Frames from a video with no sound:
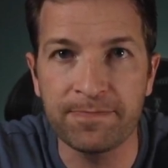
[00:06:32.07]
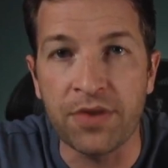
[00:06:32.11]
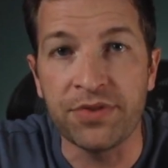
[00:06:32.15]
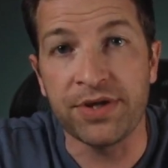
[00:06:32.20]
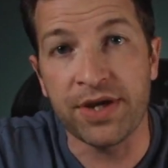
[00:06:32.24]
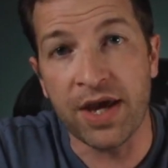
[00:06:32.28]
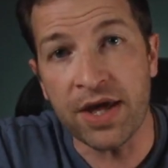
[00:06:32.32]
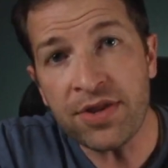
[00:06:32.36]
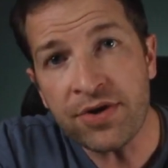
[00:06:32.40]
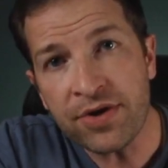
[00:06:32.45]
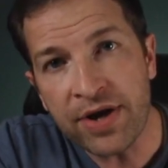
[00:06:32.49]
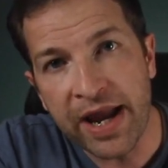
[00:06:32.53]
On
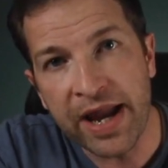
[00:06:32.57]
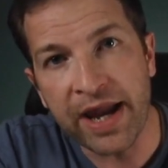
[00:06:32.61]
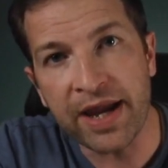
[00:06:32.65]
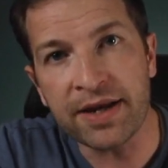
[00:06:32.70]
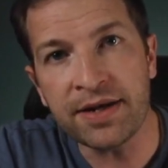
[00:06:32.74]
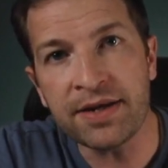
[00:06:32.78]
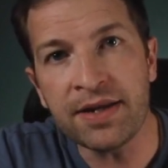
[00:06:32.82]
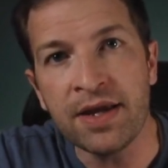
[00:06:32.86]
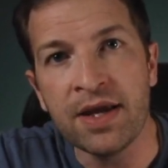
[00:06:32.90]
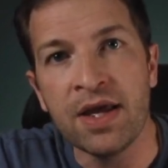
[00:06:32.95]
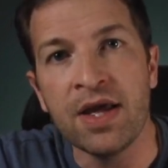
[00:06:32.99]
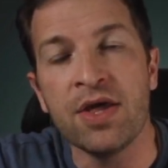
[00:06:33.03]
the other
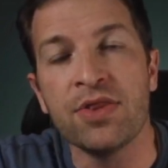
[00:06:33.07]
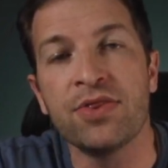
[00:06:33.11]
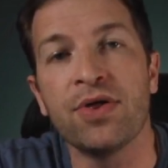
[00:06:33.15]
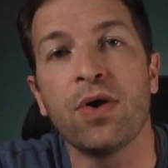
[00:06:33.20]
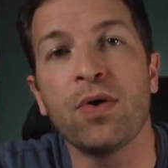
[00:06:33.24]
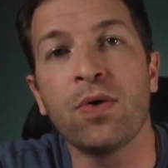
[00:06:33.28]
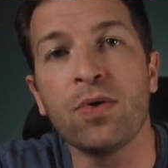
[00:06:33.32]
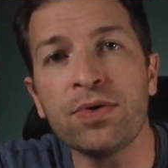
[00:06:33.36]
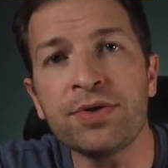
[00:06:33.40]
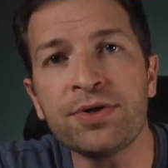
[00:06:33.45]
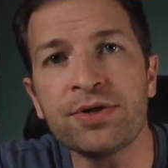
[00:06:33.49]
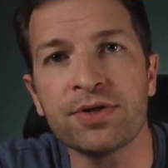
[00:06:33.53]
hand,
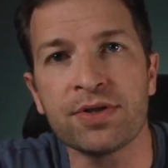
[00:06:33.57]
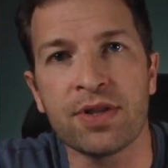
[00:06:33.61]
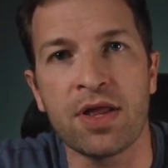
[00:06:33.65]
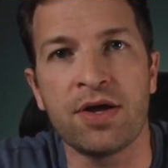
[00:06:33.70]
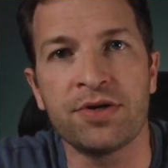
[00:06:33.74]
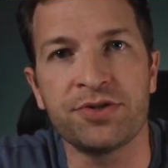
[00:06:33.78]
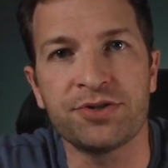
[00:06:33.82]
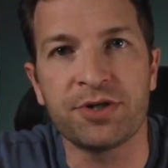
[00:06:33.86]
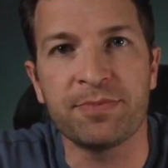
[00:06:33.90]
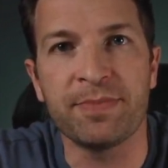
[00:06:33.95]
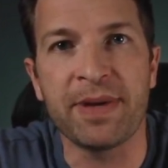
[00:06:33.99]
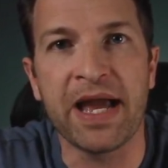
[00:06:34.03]
the older
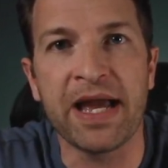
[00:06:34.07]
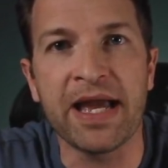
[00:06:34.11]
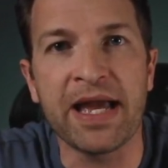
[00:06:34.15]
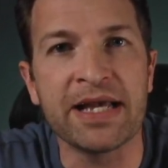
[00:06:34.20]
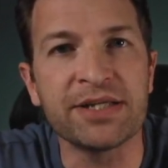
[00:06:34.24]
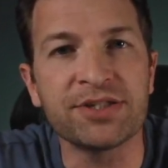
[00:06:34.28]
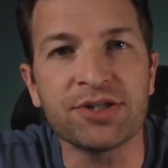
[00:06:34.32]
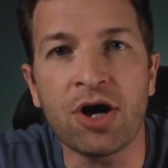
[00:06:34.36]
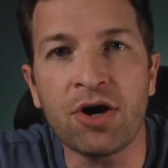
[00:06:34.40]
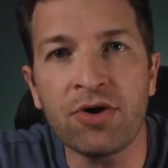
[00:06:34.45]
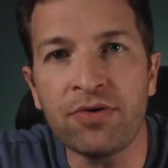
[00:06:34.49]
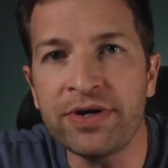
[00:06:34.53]
laundromat
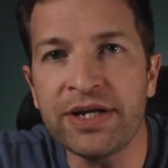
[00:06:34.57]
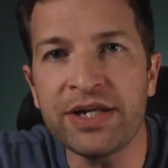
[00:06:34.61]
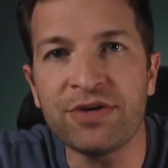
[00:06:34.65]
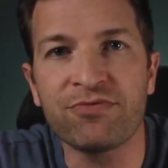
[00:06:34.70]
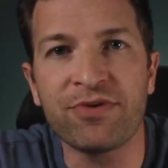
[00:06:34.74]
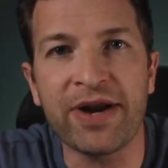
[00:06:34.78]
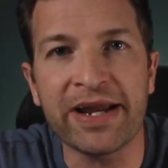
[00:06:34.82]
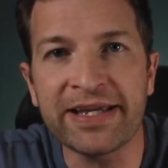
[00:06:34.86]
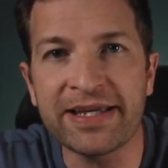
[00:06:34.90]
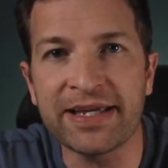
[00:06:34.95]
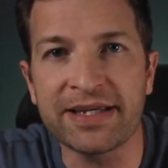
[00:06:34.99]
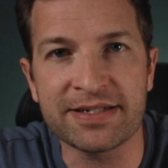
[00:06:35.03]
has already
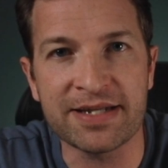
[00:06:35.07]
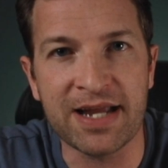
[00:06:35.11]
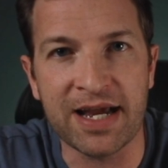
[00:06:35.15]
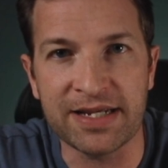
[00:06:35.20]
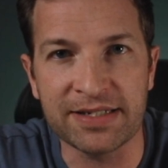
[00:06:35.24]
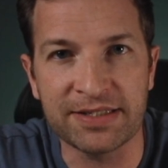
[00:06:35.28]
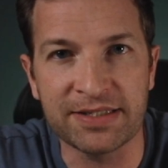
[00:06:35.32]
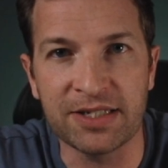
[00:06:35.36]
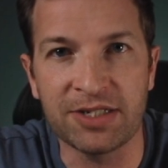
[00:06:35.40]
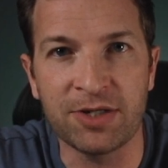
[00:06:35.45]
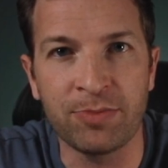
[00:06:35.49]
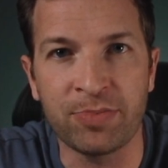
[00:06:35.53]

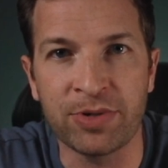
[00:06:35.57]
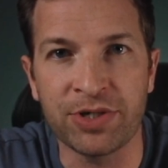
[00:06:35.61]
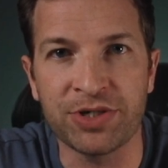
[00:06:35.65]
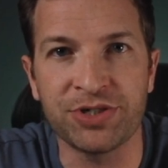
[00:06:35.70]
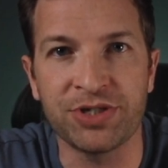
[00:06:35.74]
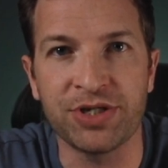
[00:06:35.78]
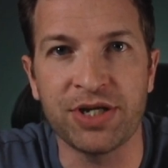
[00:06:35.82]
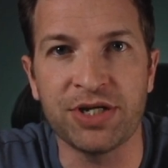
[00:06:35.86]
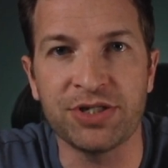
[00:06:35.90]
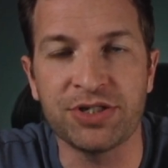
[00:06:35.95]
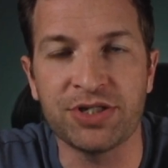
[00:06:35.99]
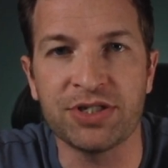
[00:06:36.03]
recognized the
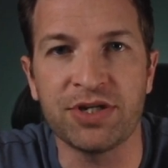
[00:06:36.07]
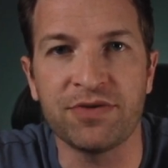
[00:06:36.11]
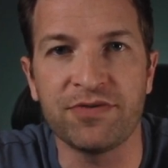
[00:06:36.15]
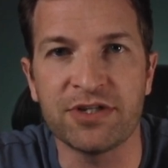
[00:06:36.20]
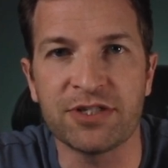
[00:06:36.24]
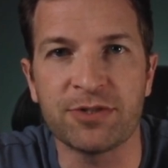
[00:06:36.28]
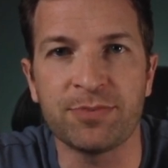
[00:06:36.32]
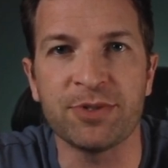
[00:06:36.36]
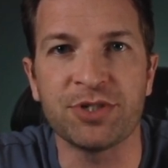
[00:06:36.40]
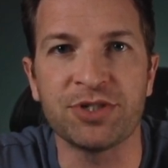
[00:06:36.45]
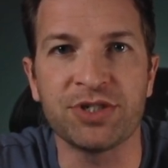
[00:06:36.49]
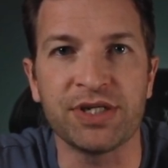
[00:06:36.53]
depreciation of
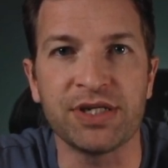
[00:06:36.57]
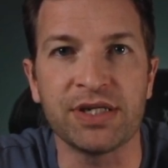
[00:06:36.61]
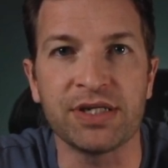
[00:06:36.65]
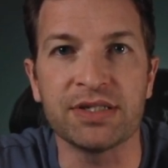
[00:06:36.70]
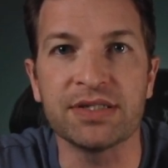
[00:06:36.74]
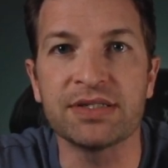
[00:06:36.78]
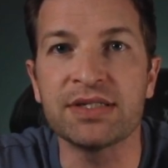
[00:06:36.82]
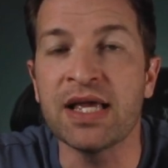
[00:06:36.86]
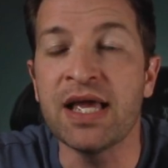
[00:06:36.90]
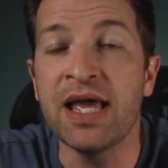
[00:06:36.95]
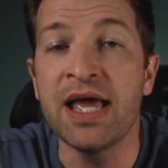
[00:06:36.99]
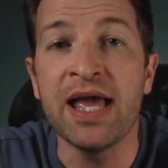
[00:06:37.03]
its
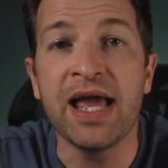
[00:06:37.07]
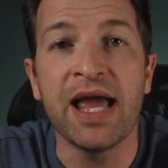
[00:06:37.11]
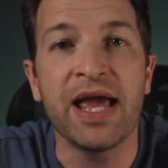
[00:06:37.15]
machines